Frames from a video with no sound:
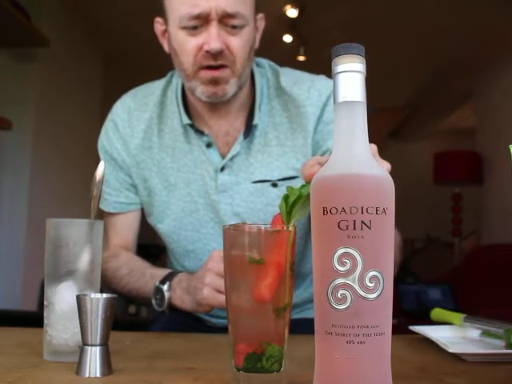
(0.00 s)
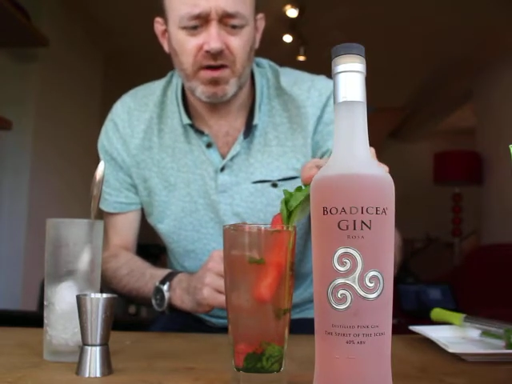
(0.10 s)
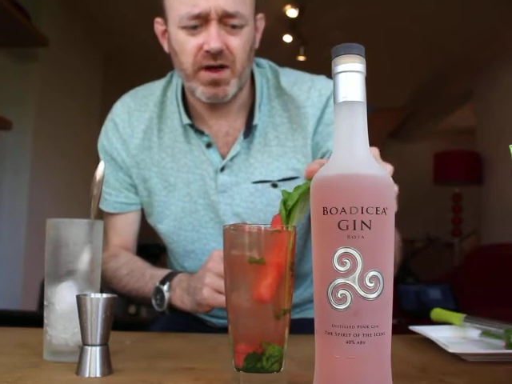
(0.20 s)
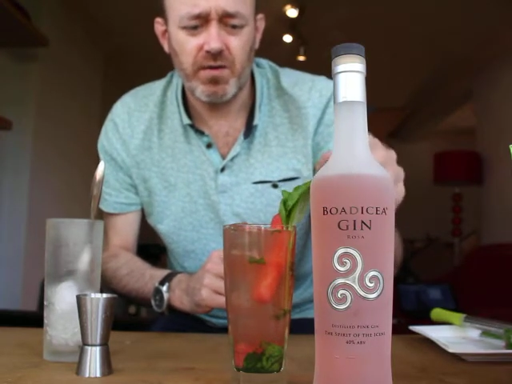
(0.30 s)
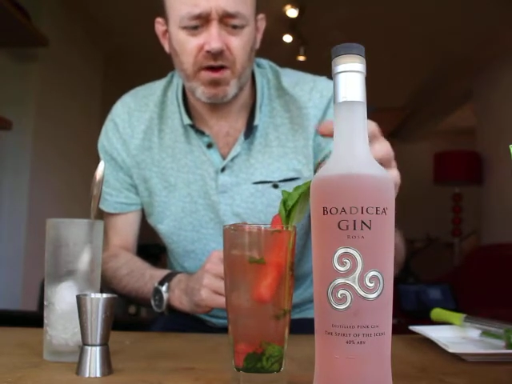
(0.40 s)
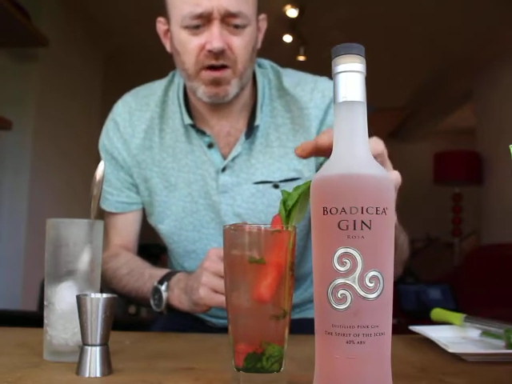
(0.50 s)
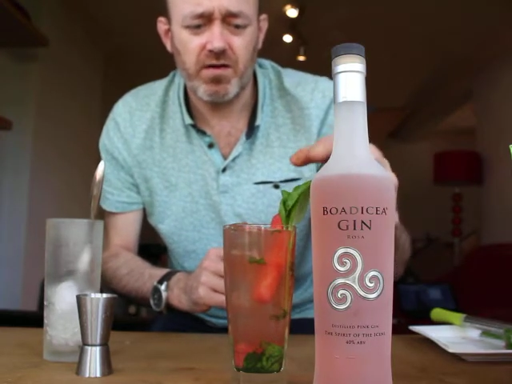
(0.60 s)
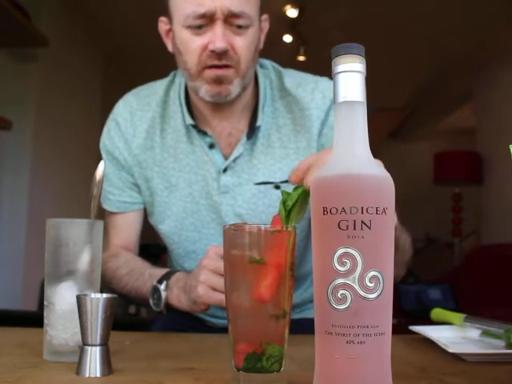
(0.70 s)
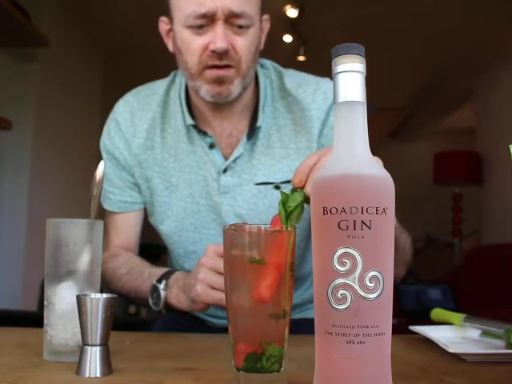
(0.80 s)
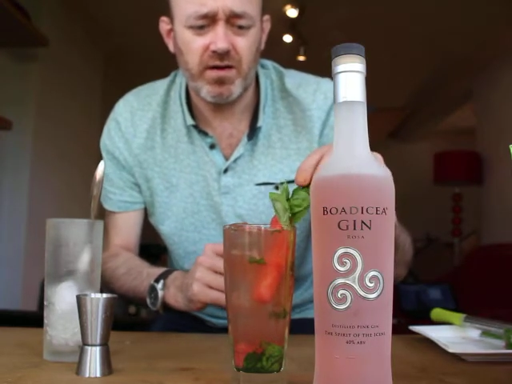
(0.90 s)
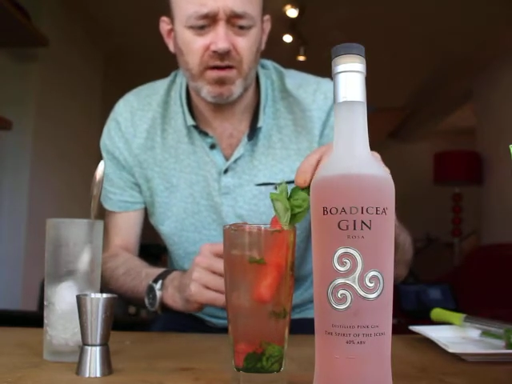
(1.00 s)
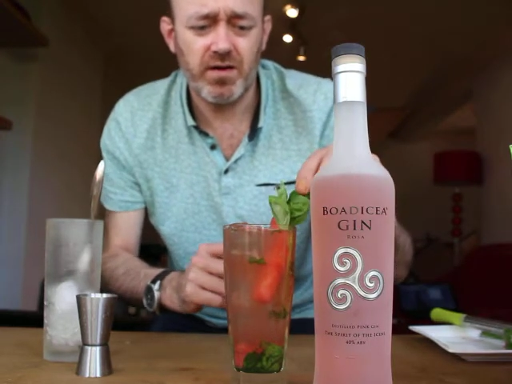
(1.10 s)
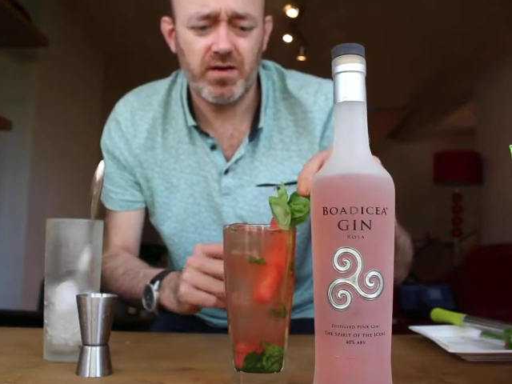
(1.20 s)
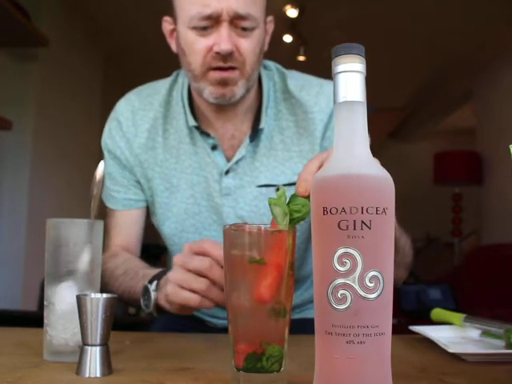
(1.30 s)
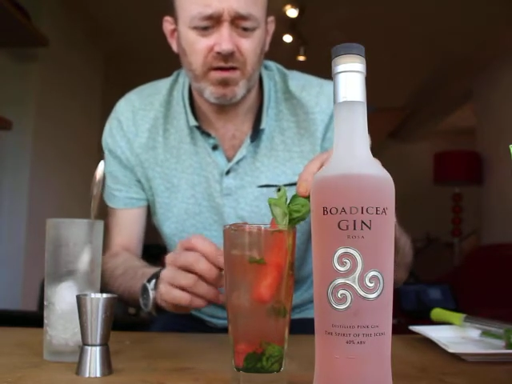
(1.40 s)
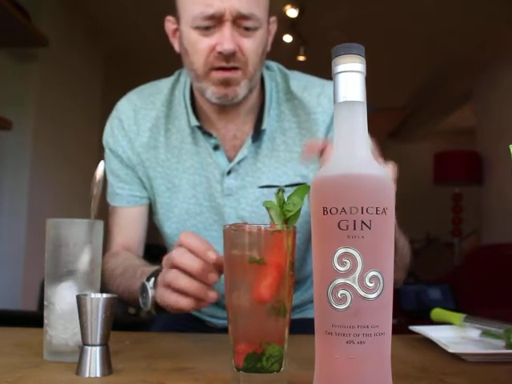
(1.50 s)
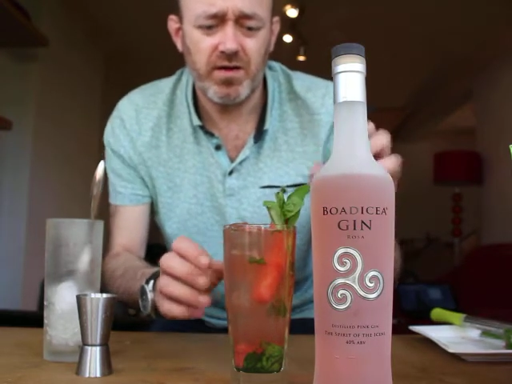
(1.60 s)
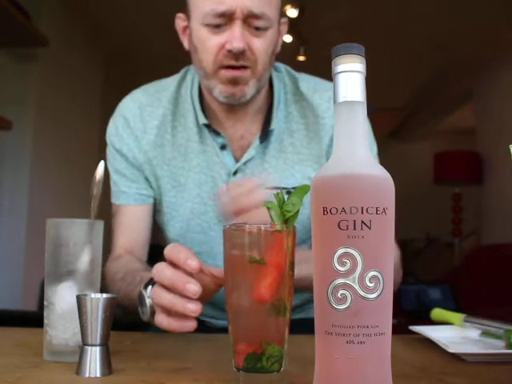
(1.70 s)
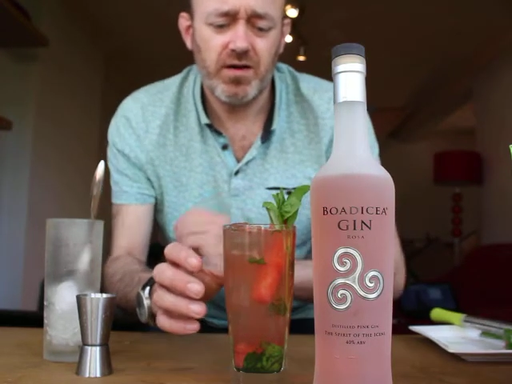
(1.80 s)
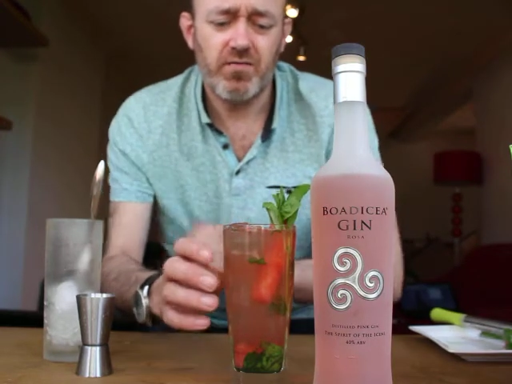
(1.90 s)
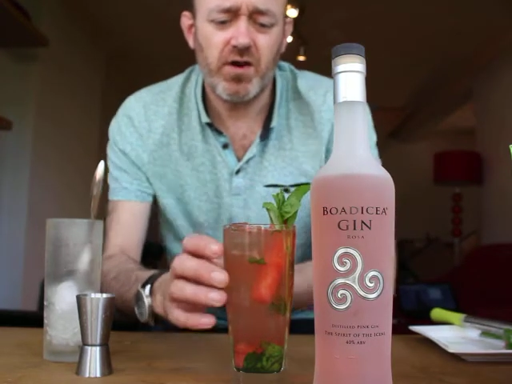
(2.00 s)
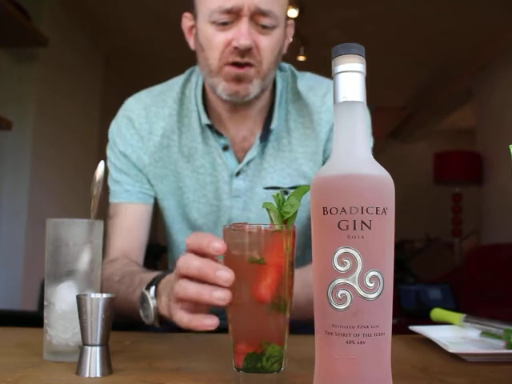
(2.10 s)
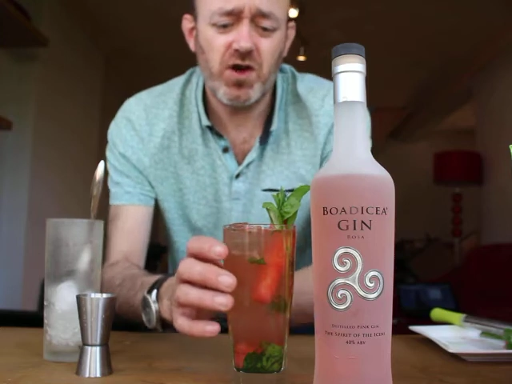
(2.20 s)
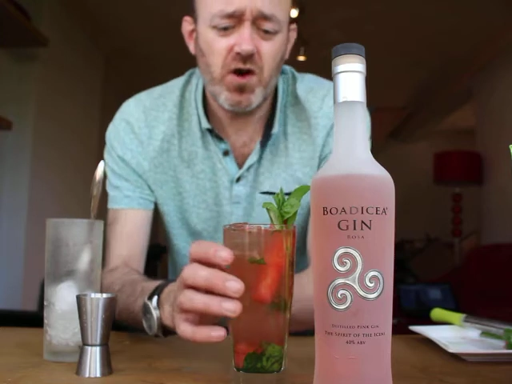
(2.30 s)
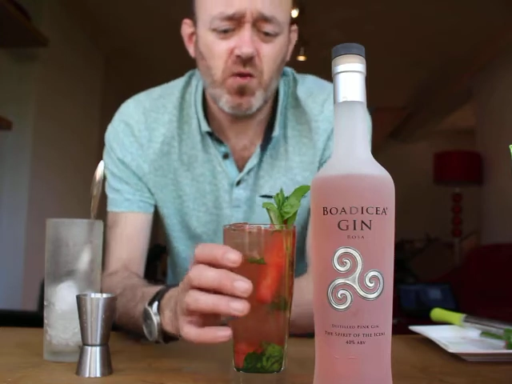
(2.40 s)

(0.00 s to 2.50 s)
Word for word: There we go. Rosa